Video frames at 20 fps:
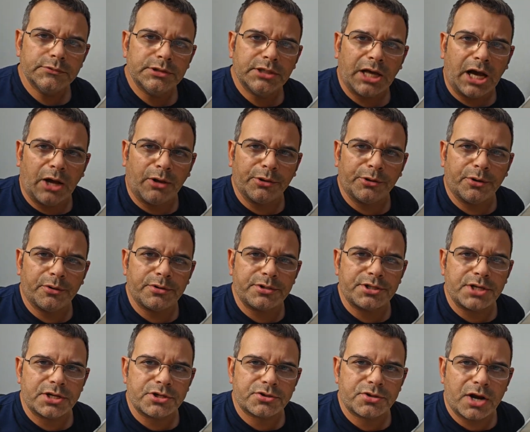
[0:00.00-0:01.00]
I only noticed
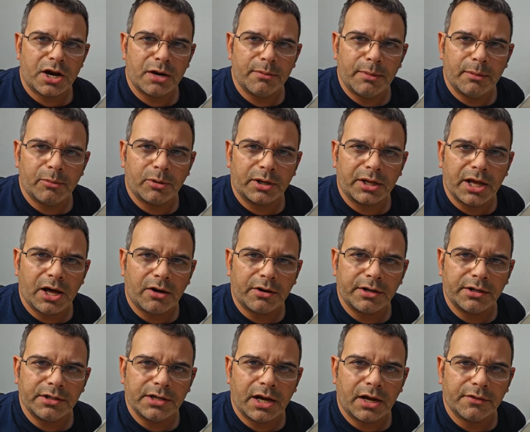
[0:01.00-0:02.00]
yesterday. I remember
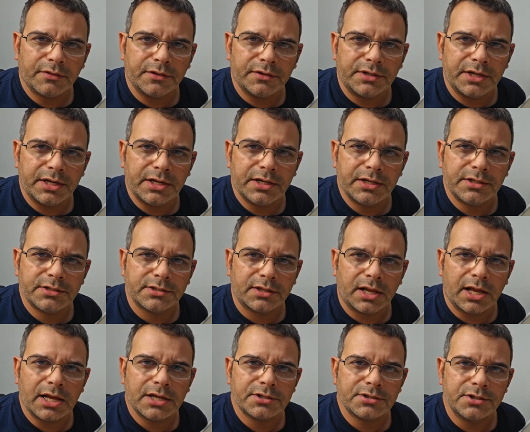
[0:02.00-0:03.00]
counting down the days
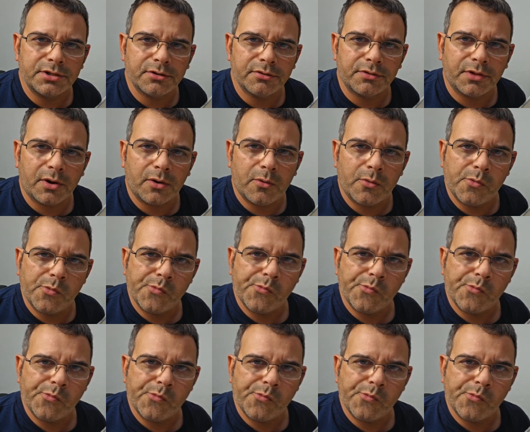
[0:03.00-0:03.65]
last year, though.